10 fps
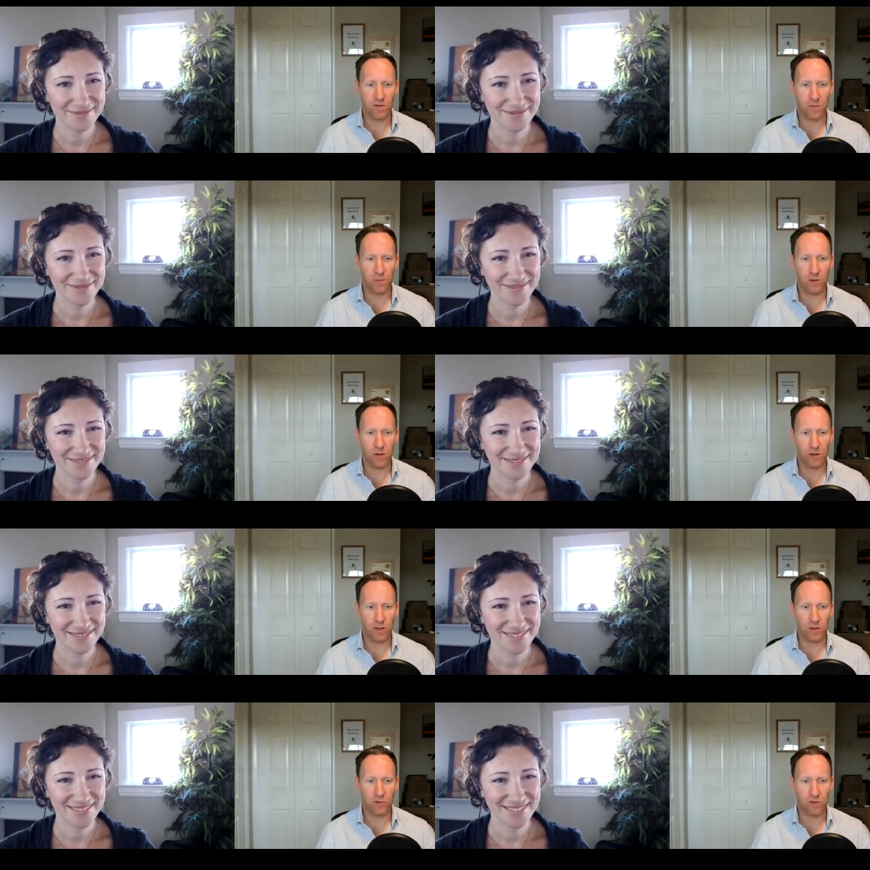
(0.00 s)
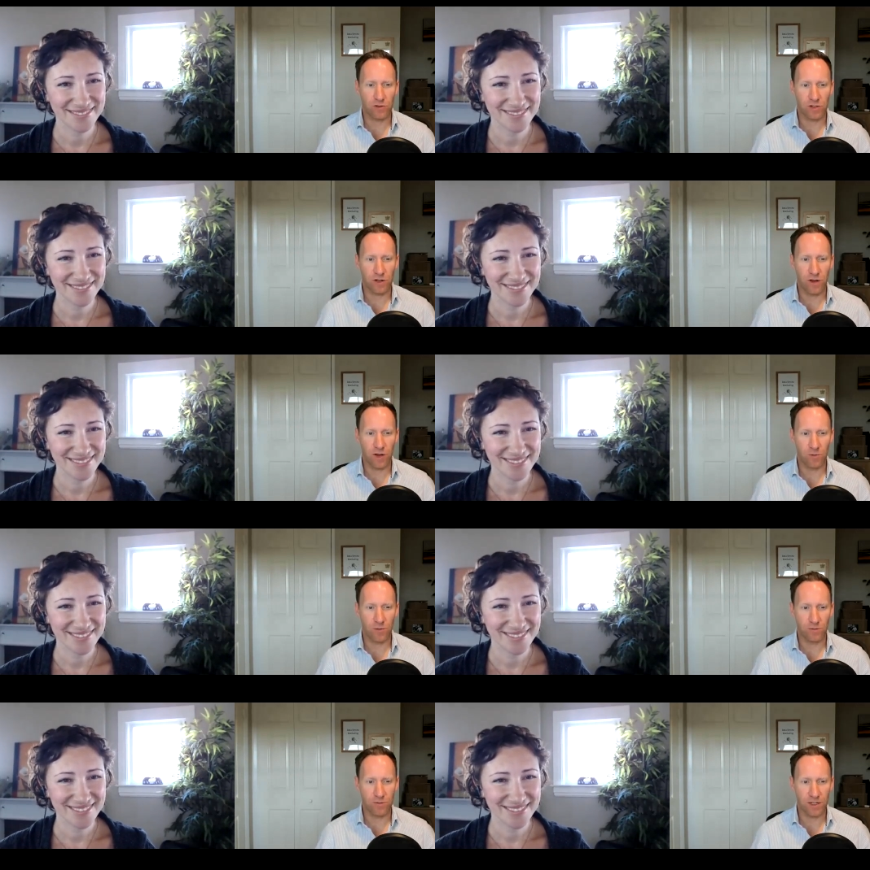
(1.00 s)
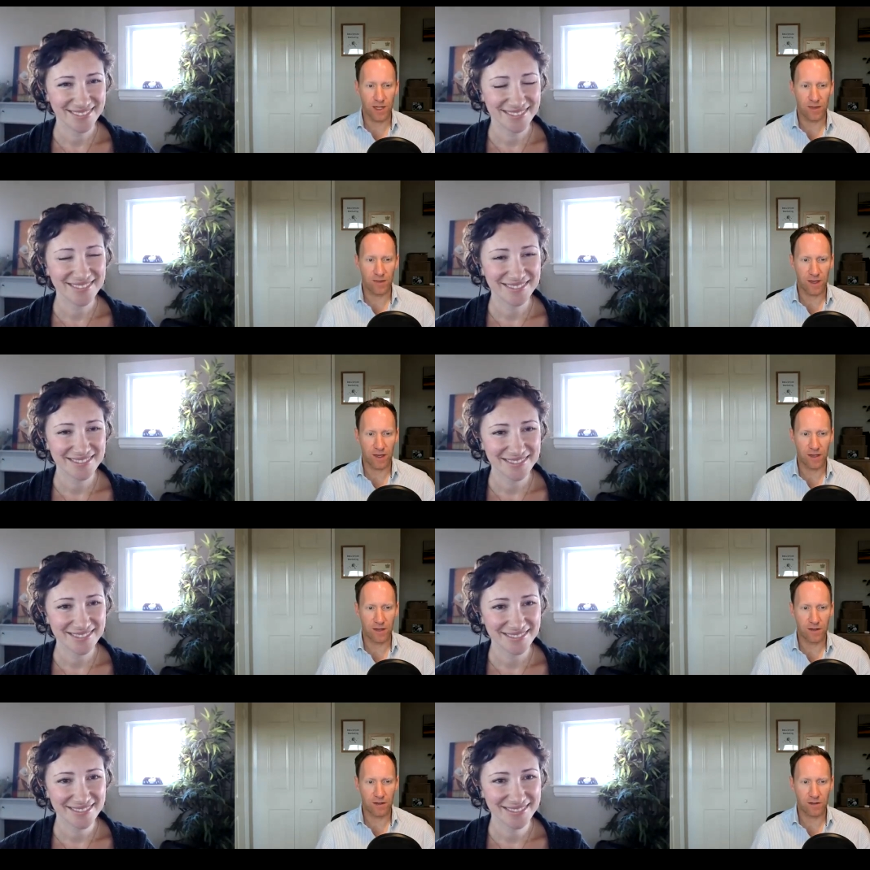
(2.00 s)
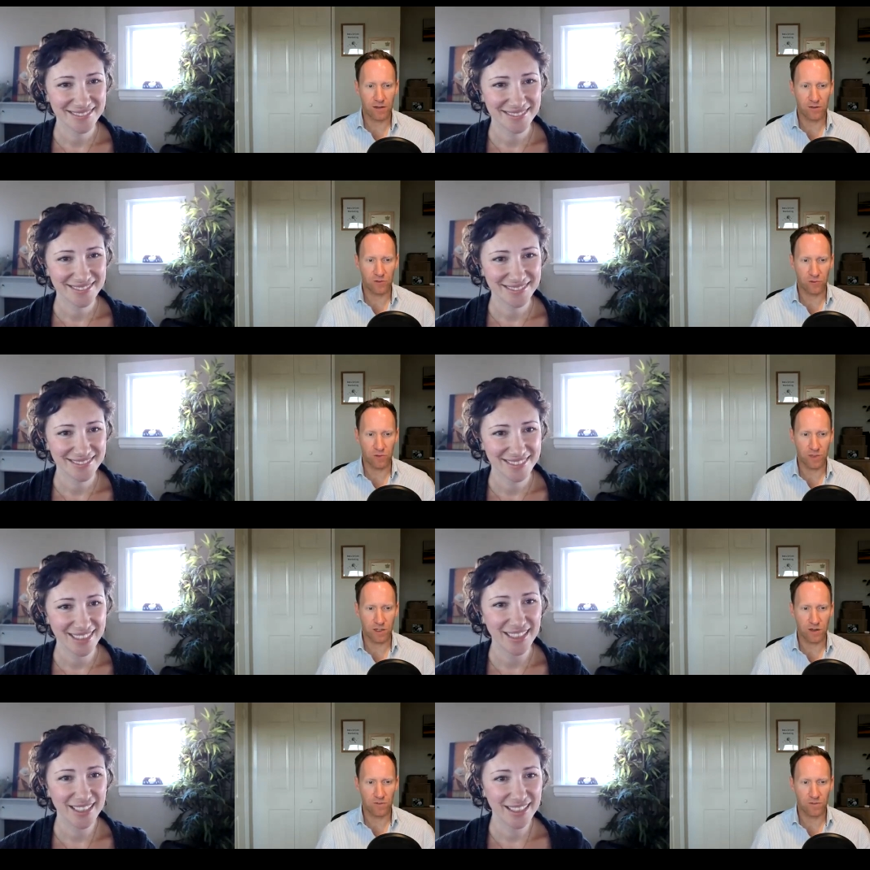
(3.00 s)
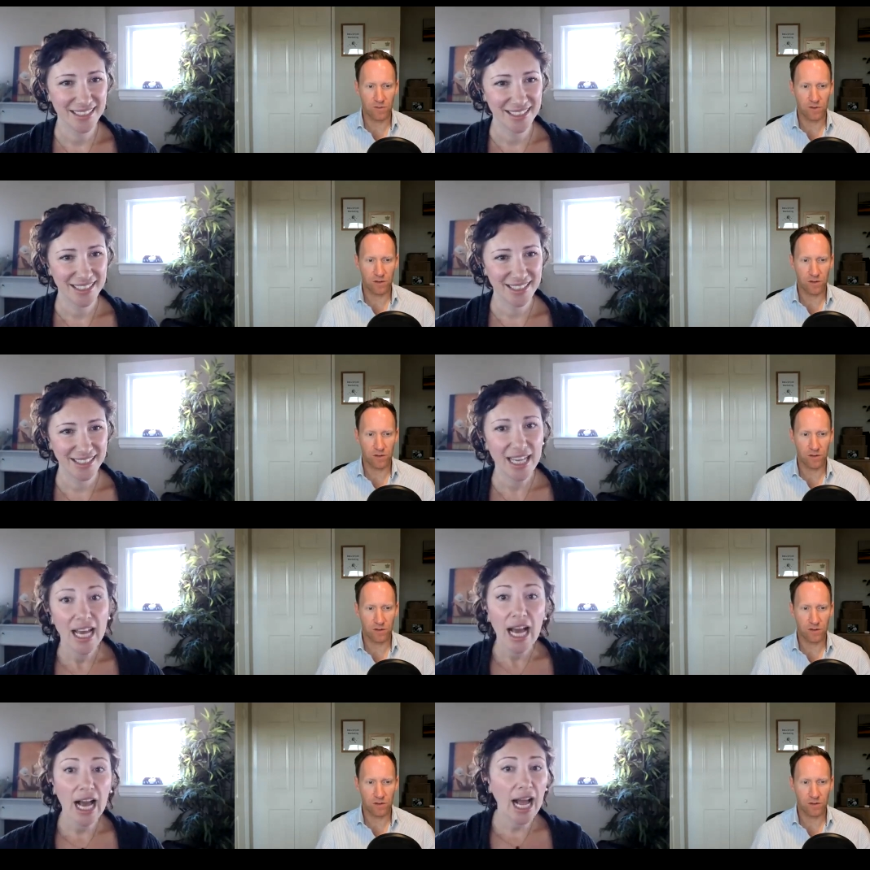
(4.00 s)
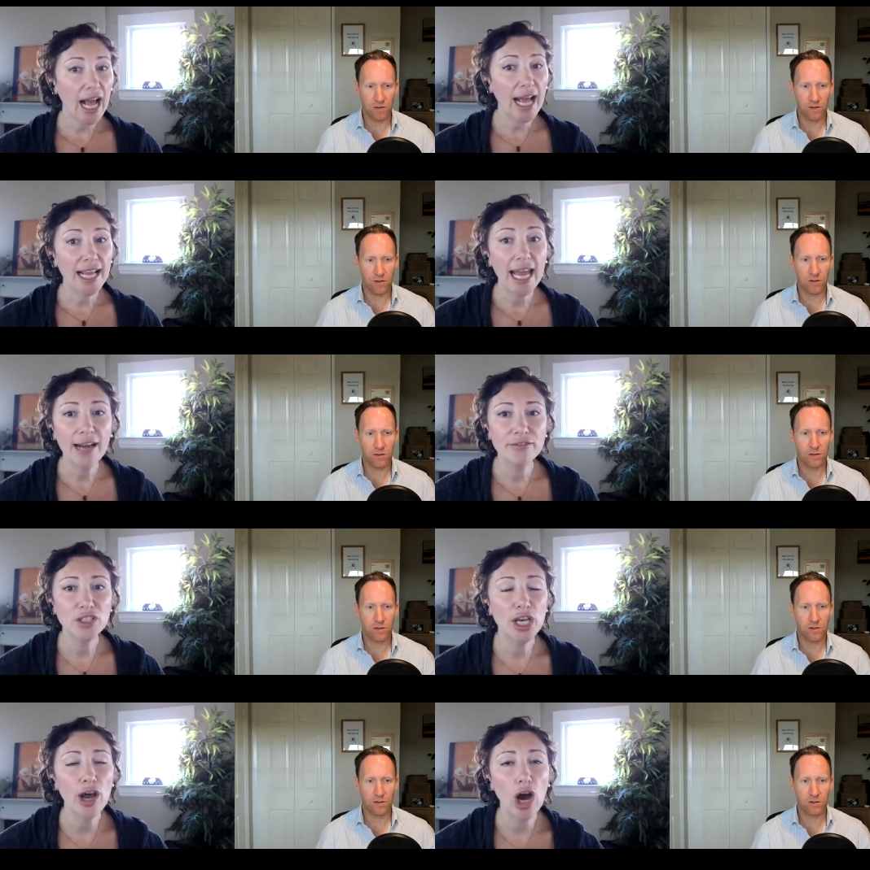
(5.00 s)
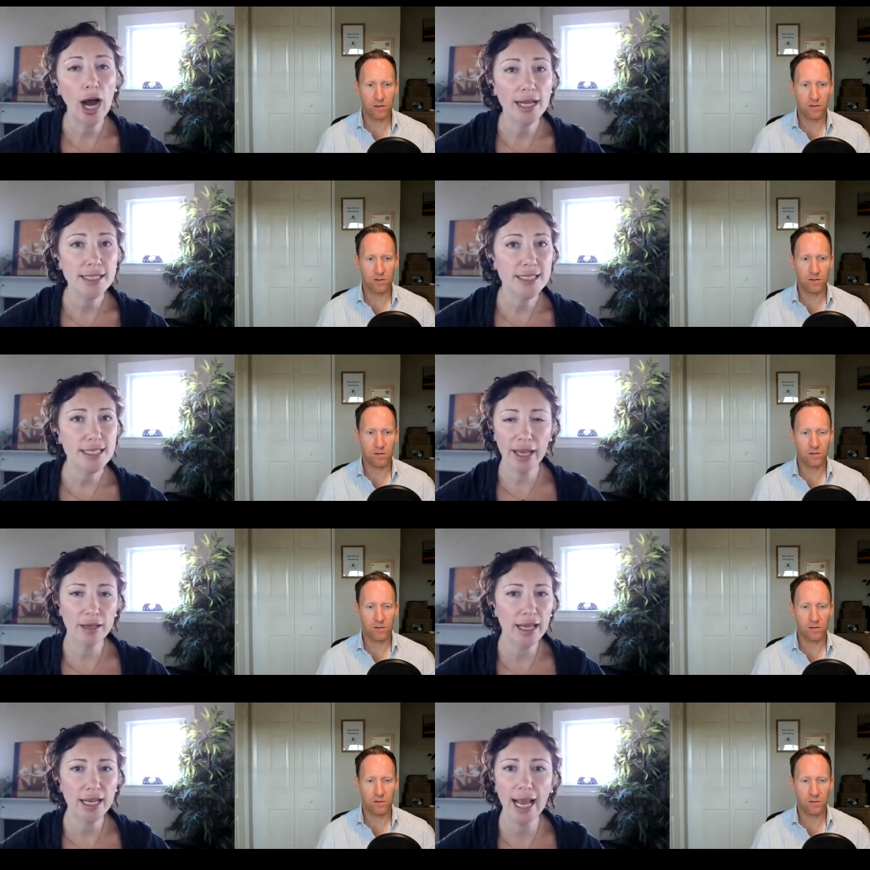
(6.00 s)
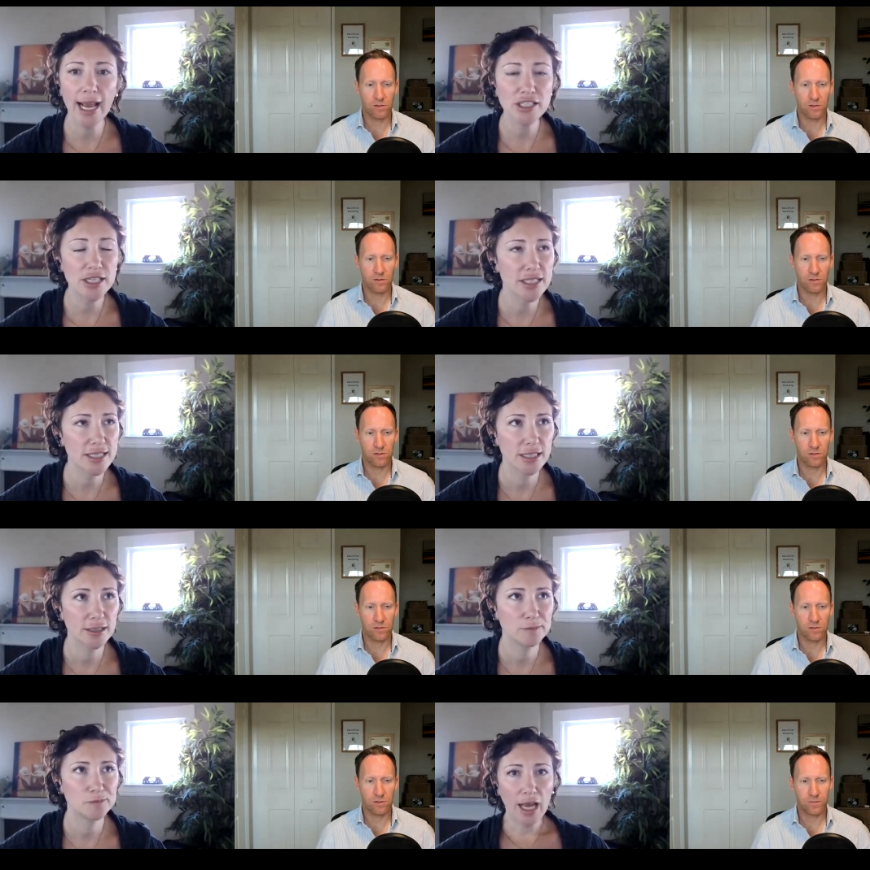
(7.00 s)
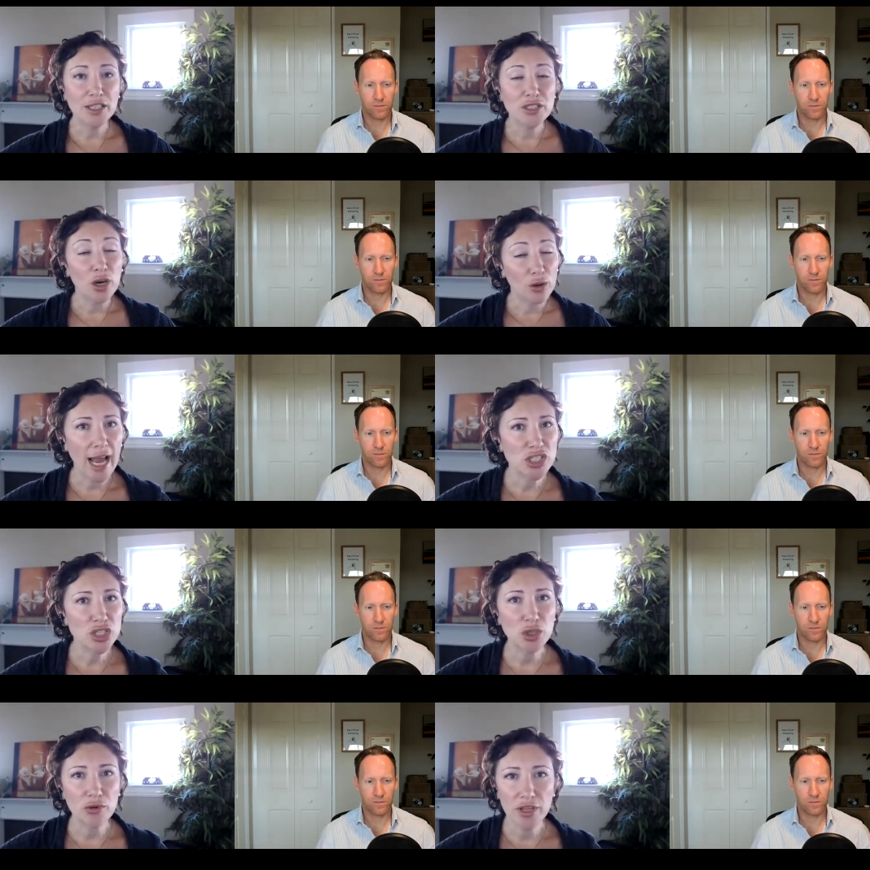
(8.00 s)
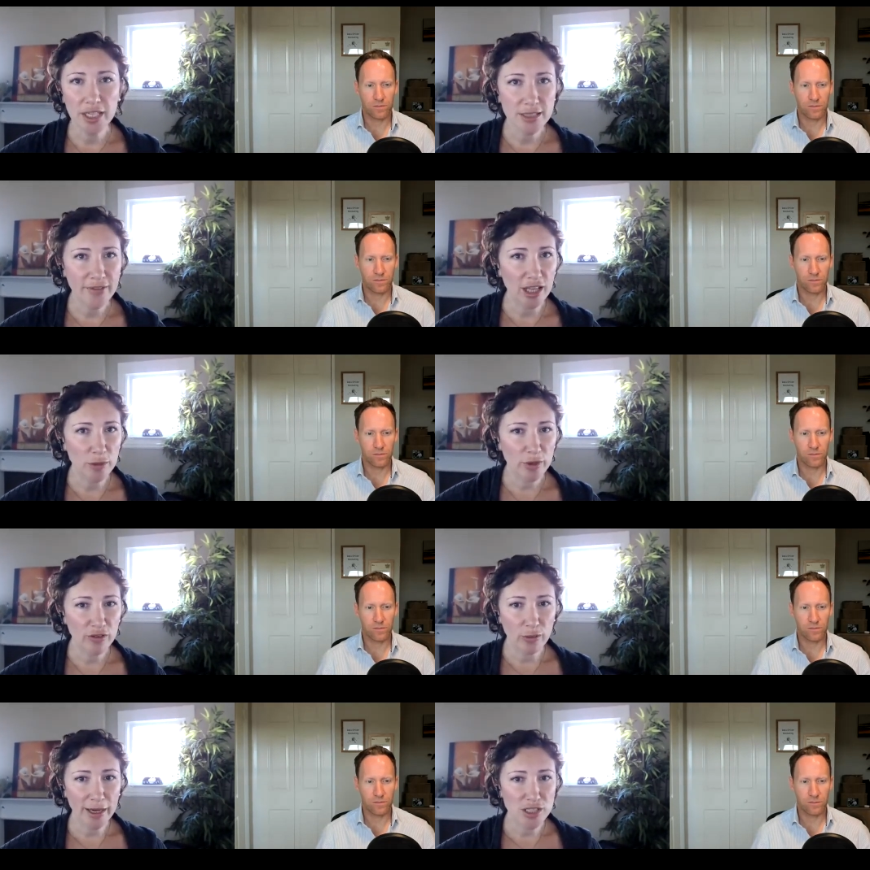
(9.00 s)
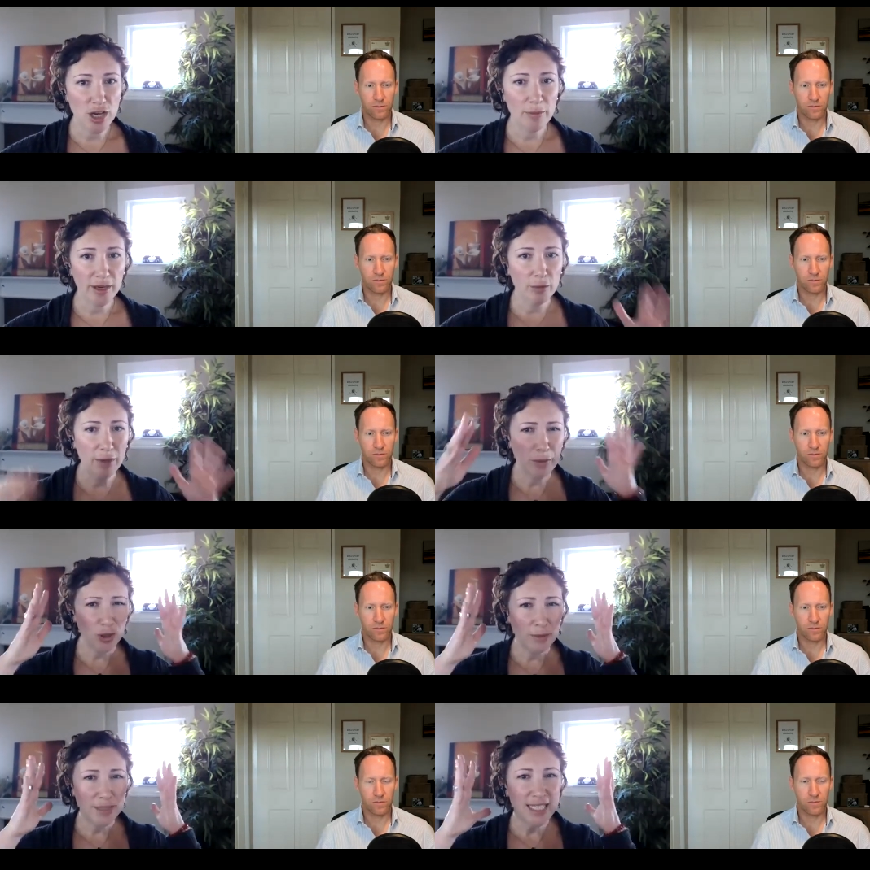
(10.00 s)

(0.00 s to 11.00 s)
Speaker 1: for people who are going through to kind of help them to get that group stuff
Speaker 2: i have not and and i just I don't. I just don't think it's valuable for my topic. My program's